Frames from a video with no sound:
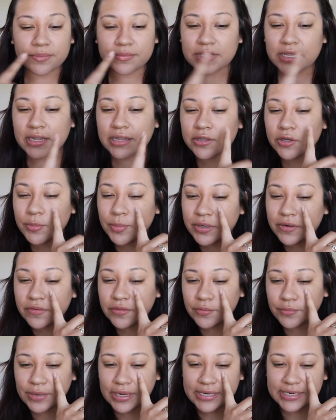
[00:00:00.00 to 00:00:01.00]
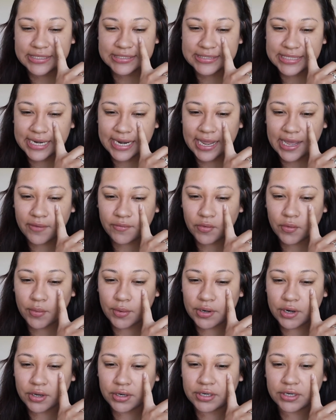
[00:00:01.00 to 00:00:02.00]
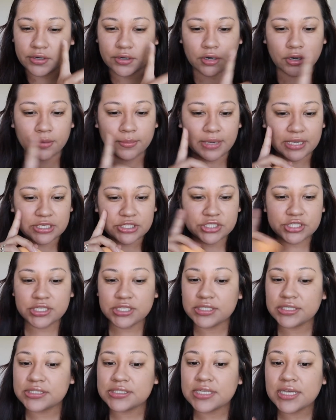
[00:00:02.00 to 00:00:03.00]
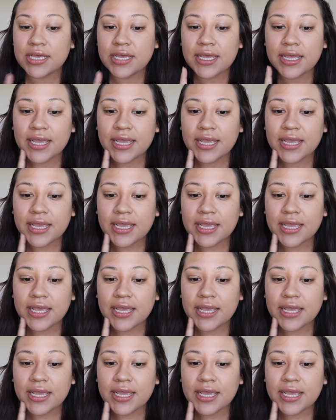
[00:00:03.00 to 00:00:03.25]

a little bit of the redness that I have going on here on my cheeks,